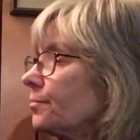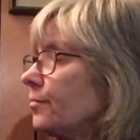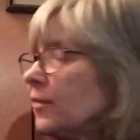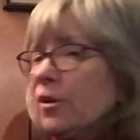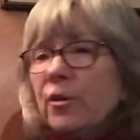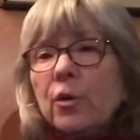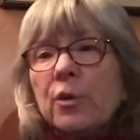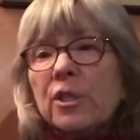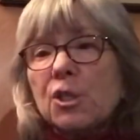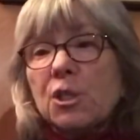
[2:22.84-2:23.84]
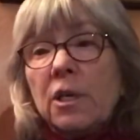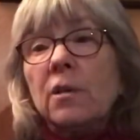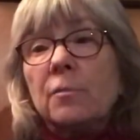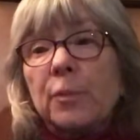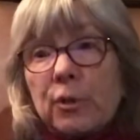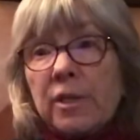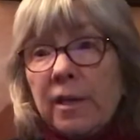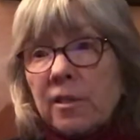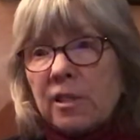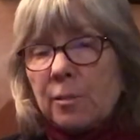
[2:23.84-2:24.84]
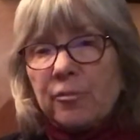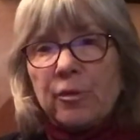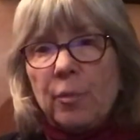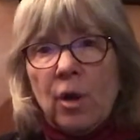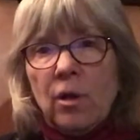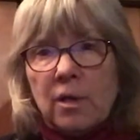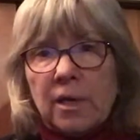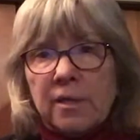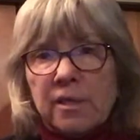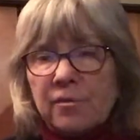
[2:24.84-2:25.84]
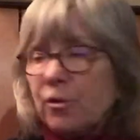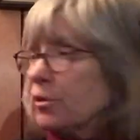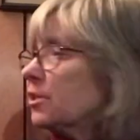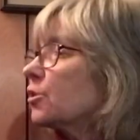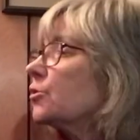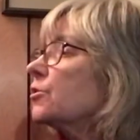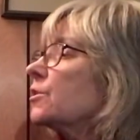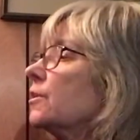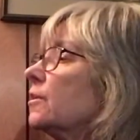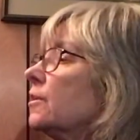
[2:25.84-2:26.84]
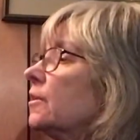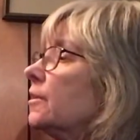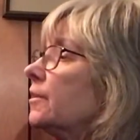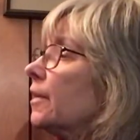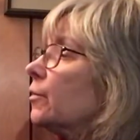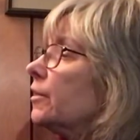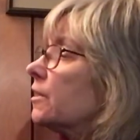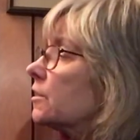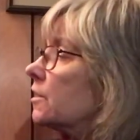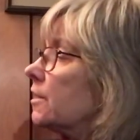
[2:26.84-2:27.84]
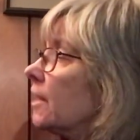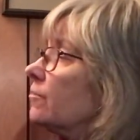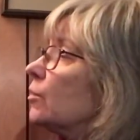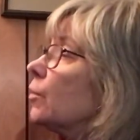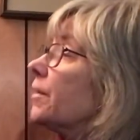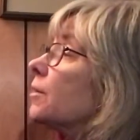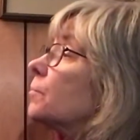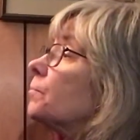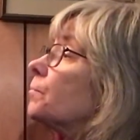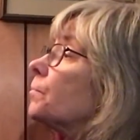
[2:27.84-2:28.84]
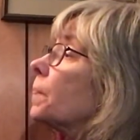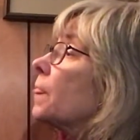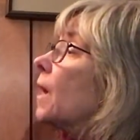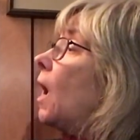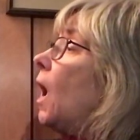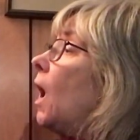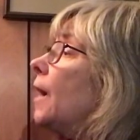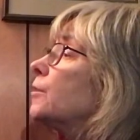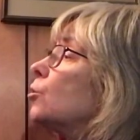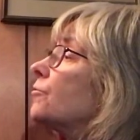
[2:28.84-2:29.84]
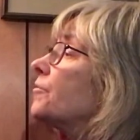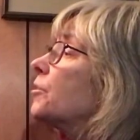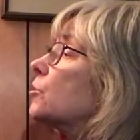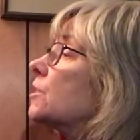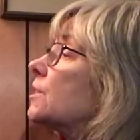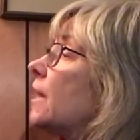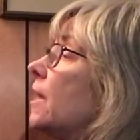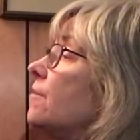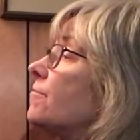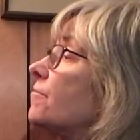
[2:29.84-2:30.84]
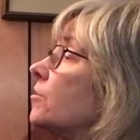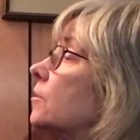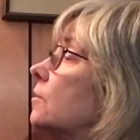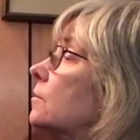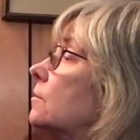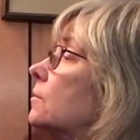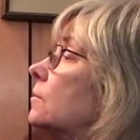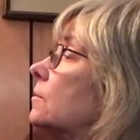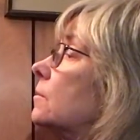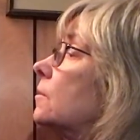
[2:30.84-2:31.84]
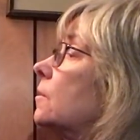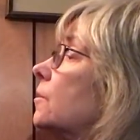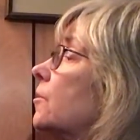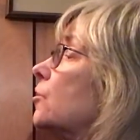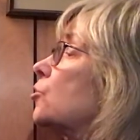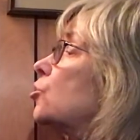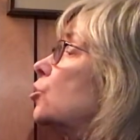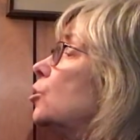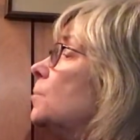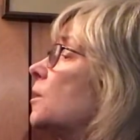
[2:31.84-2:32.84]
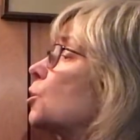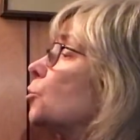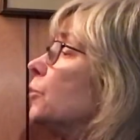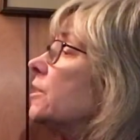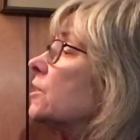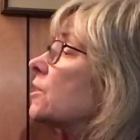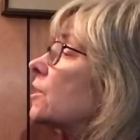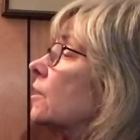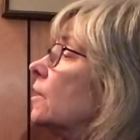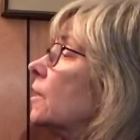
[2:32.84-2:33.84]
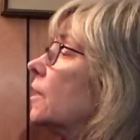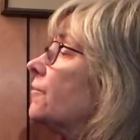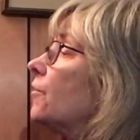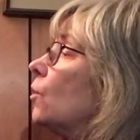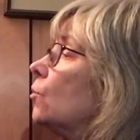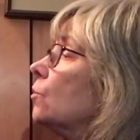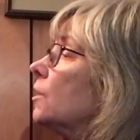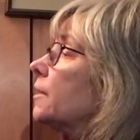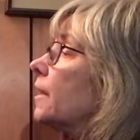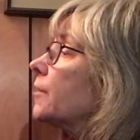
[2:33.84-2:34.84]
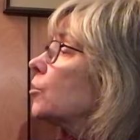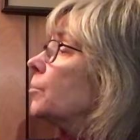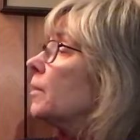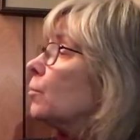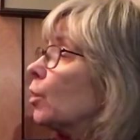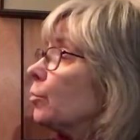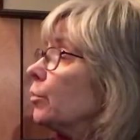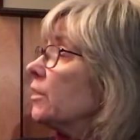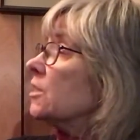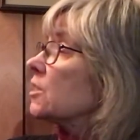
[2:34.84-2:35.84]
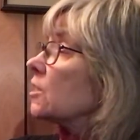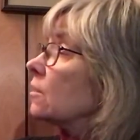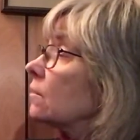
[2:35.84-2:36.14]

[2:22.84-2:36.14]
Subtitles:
You know, his shell protects him from all kinds of creatures, and now he doesn't have it with him. I don't feel safe. There's too much risk. If only I could be more brisk.